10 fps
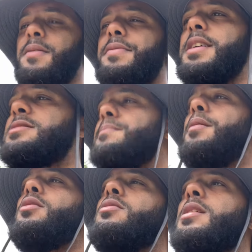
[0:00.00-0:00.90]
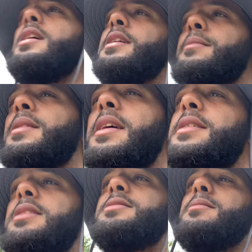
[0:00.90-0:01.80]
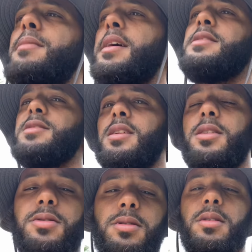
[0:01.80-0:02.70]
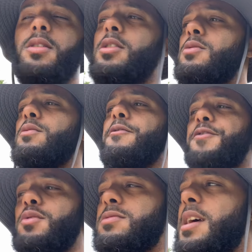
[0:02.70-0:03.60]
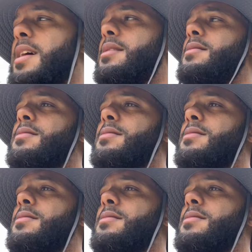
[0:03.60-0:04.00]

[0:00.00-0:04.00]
and I need somebody to either refute that